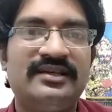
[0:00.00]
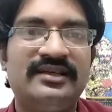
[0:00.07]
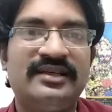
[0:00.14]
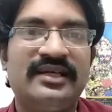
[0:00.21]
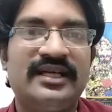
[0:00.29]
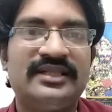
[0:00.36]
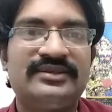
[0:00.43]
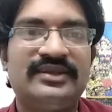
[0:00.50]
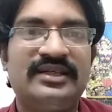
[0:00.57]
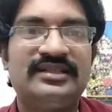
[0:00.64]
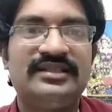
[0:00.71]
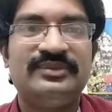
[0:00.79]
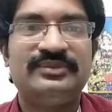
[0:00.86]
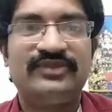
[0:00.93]
as well as
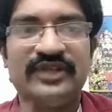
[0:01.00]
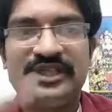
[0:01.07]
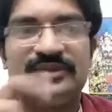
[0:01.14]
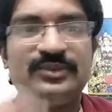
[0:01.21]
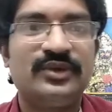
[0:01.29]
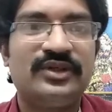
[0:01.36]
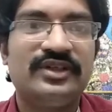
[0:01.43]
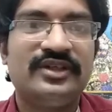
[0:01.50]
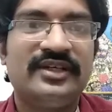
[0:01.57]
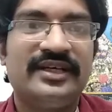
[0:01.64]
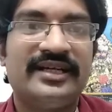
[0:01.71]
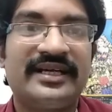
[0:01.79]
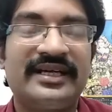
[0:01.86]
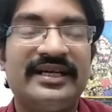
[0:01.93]
in Facebook
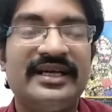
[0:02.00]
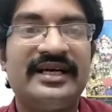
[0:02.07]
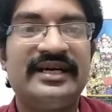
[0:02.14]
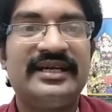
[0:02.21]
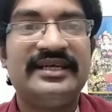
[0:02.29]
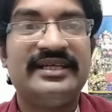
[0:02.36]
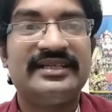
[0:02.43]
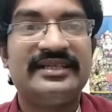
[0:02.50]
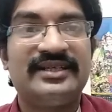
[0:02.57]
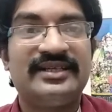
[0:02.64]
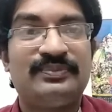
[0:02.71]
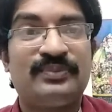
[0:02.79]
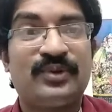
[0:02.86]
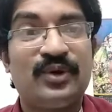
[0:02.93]
regarding a
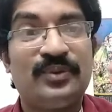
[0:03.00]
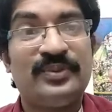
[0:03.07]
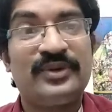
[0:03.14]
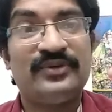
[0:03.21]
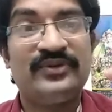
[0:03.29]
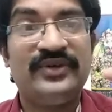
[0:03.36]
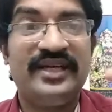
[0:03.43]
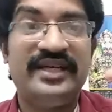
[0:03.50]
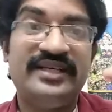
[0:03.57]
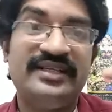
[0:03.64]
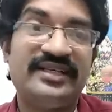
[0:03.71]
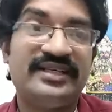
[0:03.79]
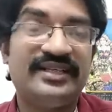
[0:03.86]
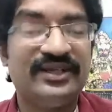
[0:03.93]
proper feeding
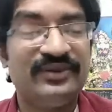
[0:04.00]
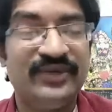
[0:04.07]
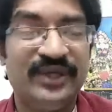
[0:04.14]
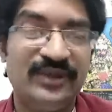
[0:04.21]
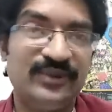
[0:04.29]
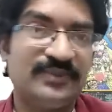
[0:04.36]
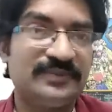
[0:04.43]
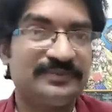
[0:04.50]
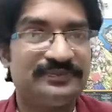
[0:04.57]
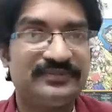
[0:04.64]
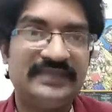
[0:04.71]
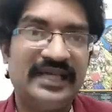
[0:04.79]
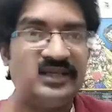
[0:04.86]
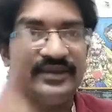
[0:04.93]
technique video
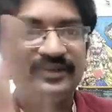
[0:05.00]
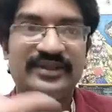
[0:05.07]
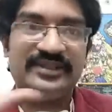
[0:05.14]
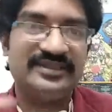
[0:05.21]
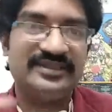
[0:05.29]
that you can see.